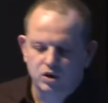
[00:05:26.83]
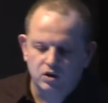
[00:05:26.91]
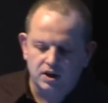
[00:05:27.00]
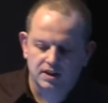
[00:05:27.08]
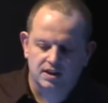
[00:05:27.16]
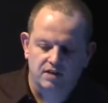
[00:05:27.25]

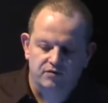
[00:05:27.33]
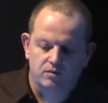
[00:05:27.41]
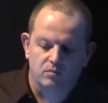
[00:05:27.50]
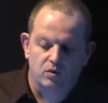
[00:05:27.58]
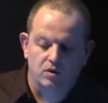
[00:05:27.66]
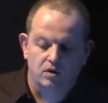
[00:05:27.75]
look at
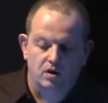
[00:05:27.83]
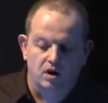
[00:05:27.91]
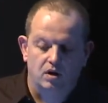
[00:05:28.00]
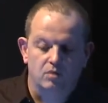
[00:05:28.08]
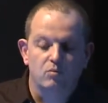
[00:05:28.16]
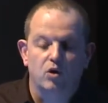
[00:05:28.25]
different,
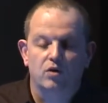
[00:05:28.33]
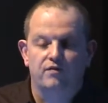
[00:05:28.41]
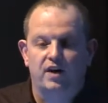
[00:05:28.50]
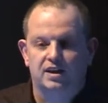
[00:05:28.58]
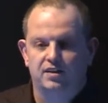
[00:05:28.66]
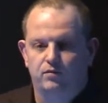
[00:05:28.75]
uh, more
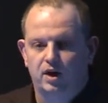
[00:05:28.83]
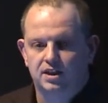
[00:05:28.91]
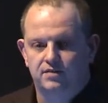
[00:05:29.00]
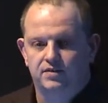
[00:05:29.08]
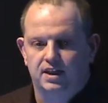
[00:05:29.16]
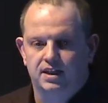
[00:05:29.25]
effective
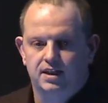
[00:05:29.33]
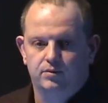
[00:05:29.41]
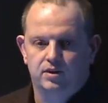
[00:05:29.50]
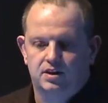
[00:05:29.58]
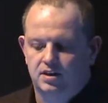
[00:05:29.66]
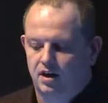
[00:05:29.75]
ways of dealing
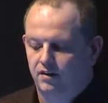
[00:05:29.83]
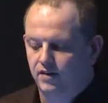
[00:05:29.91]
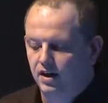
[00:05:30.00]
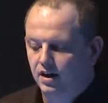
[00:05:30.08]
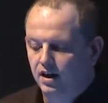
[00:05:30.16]
with stuff.